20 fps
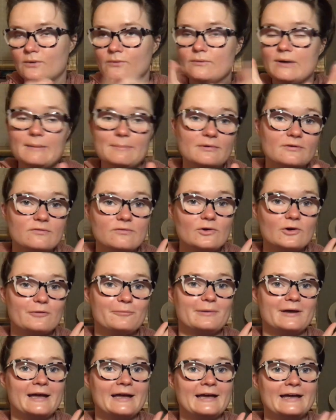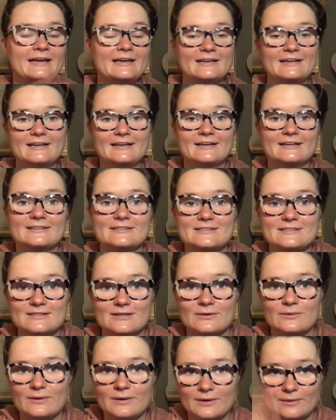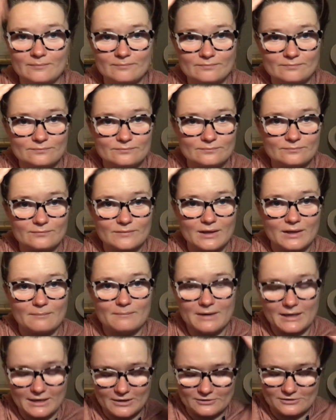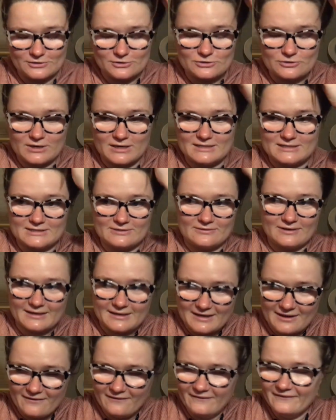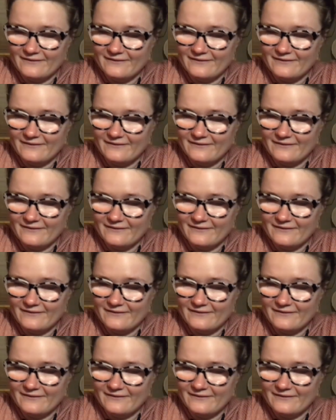right before bed and so um my hair looks crazy right now.